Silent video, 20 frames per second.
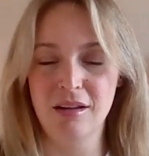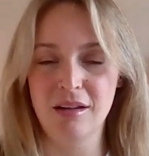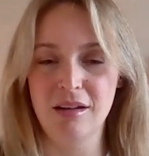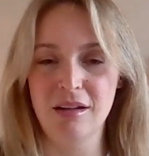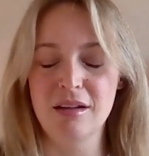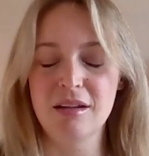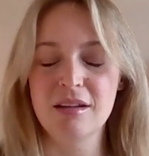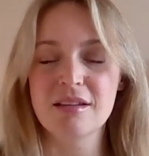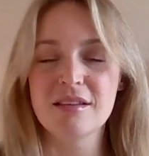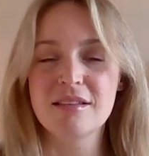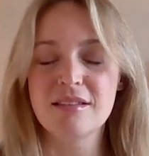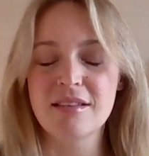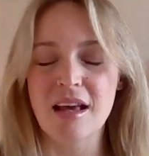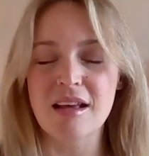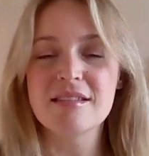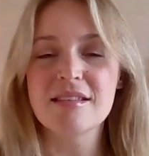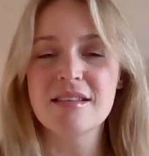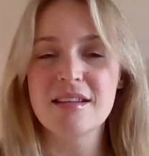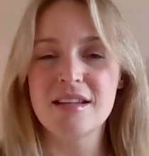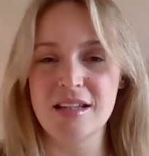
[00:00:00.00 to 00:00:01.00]

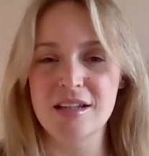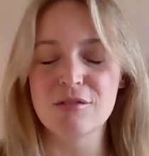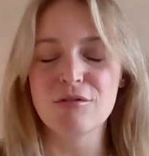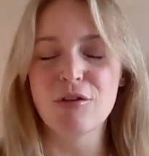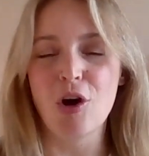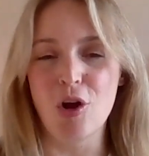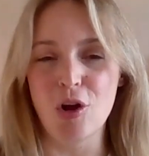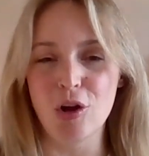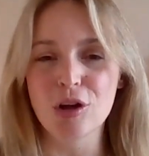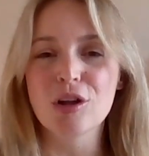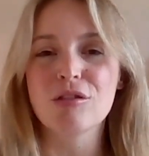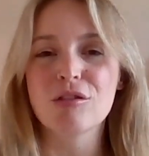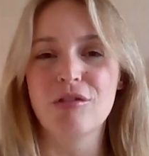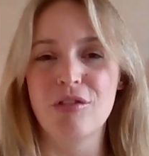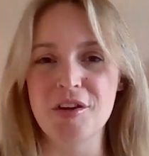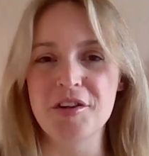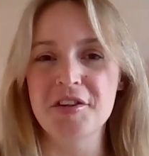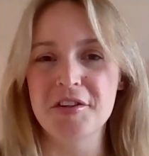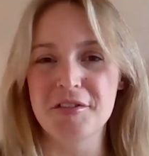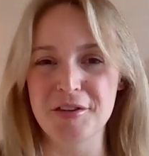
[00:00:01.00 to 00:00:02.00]
necessity of all of
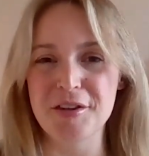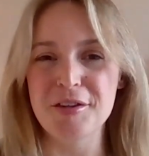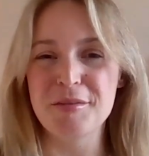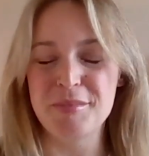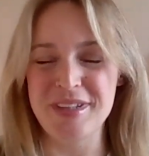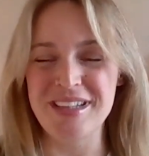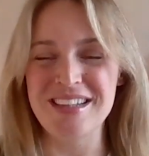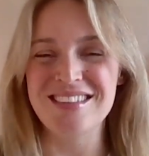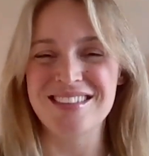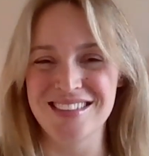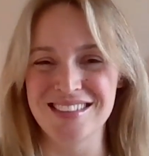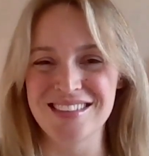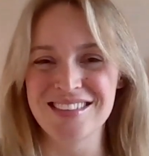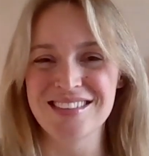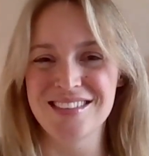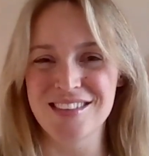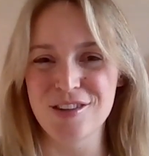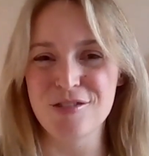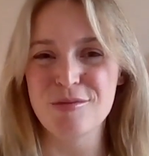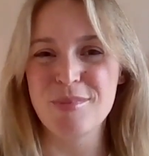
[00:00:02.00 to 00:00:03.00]
the different
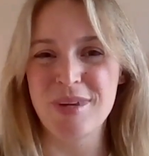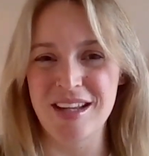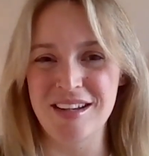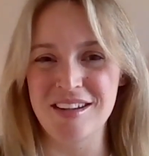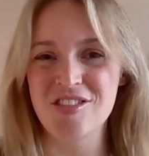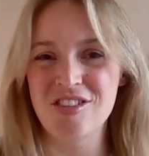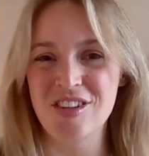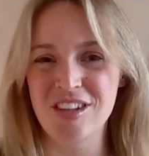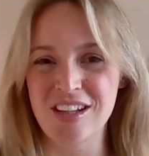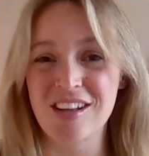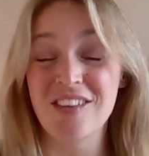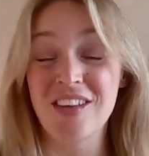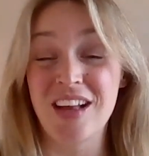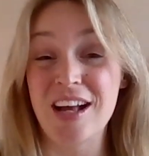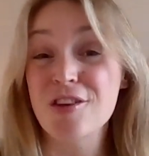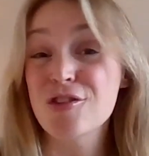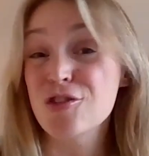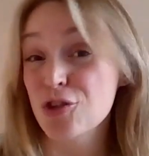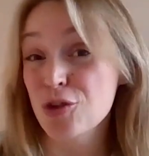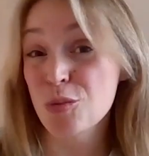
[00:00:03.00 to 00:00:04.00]
pieces of managing a
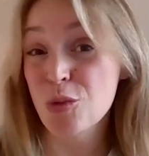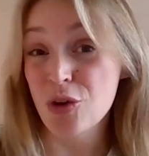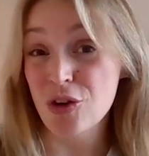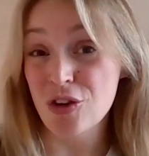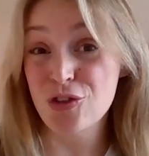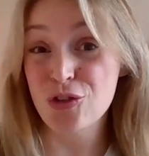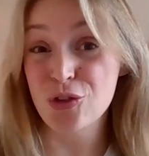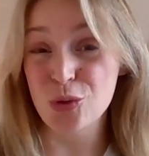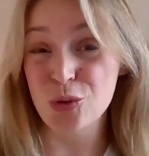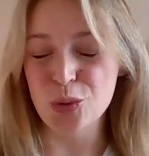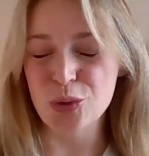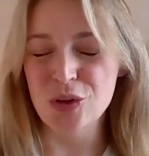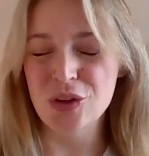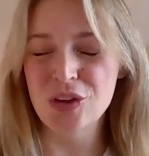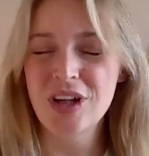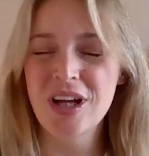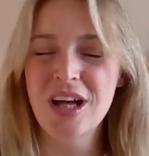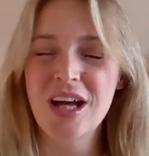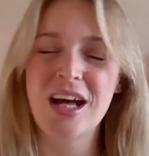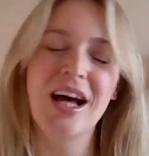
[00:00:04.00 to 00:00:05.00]
classroom or a
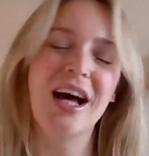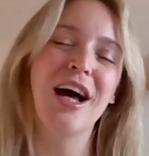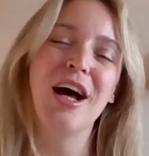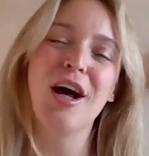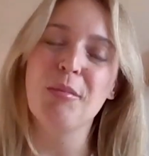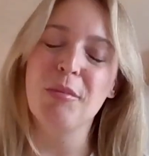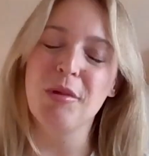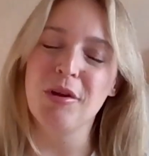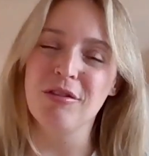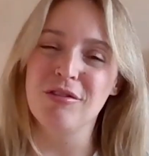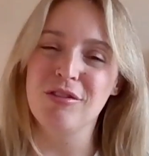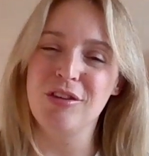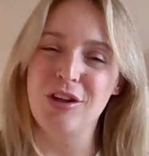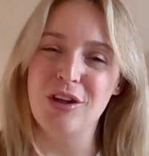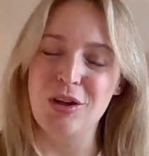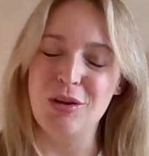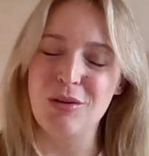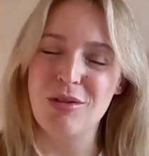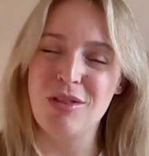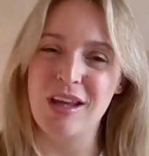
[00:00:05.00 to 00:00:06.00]
school. But
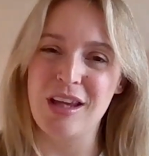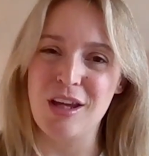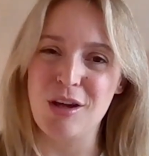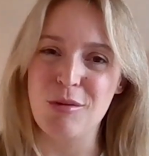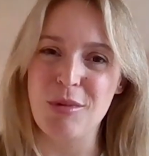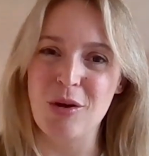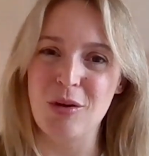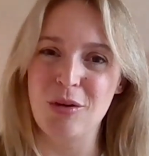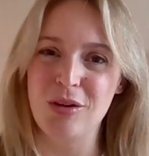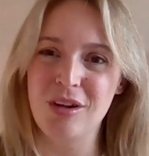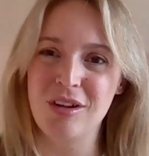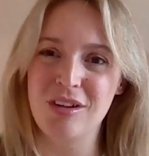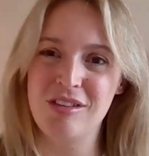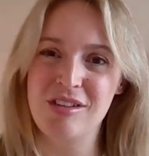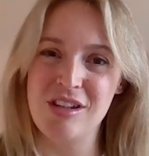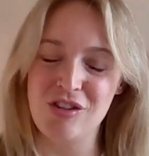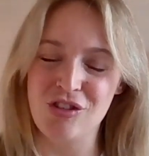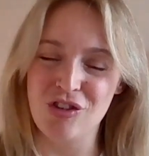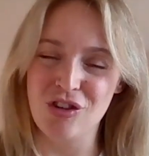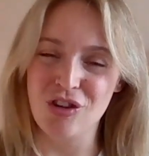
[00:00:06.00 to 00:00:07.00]
thinking about
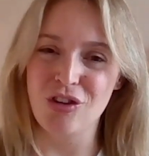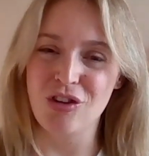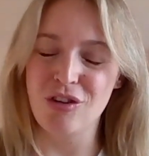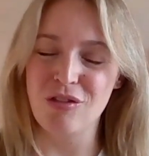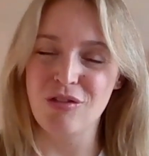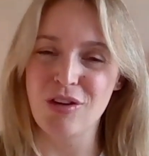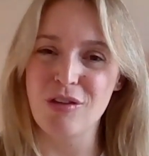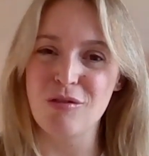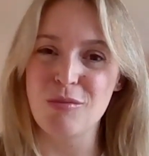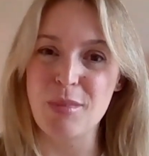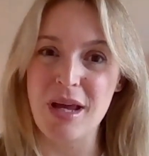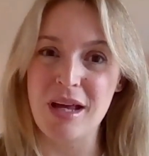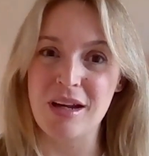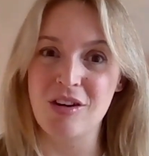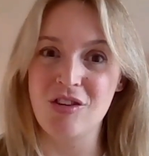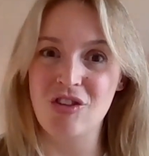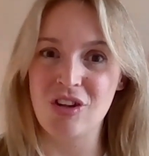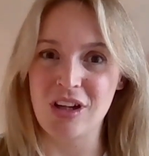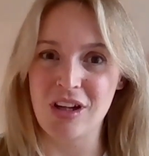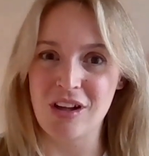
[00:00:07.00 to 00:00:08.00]
teachers of
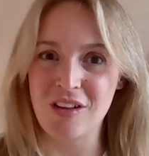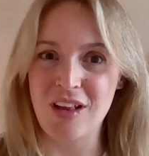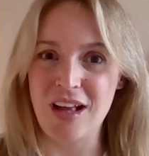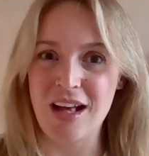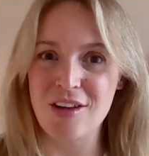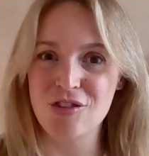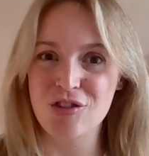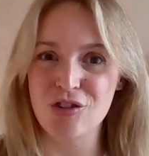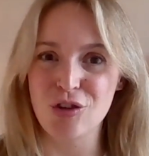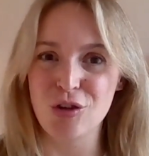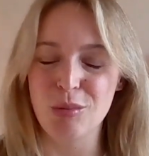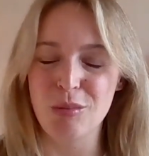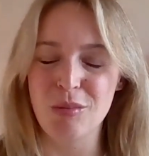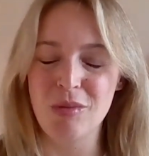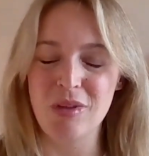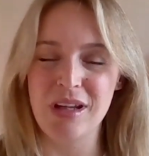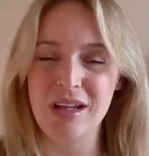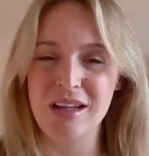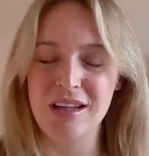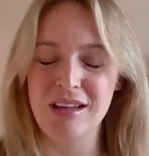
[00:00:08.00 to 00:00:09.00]
managing a classroom,
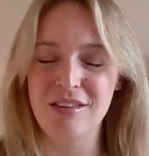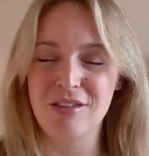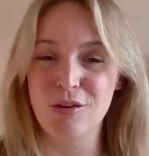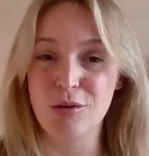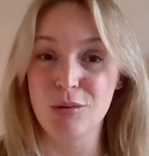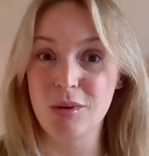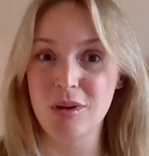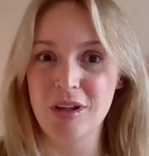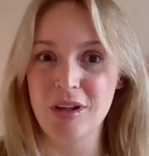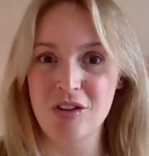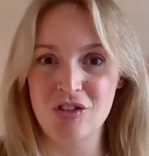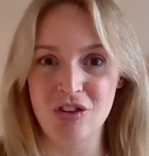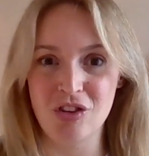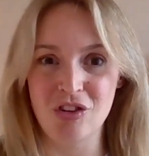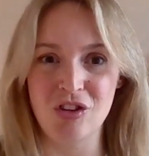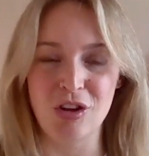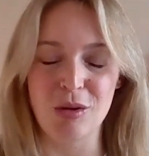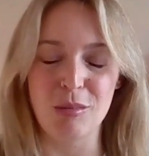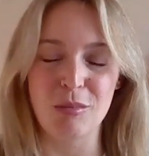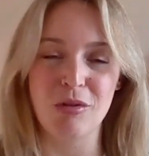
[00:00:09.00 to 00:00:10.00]
the
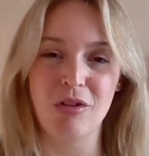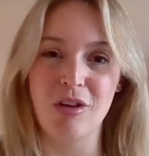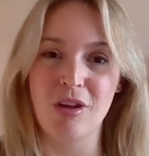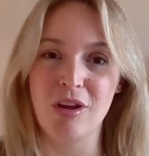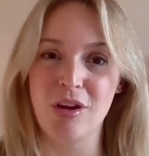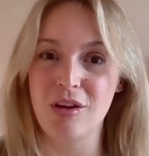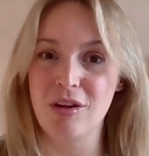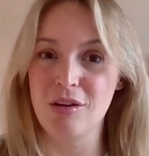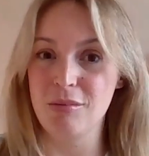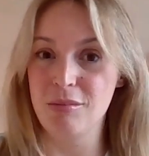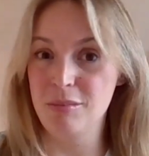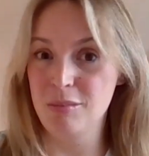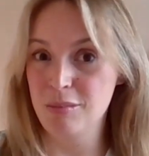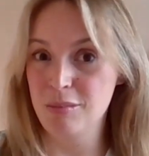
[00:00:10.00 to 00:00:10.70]
relationships, the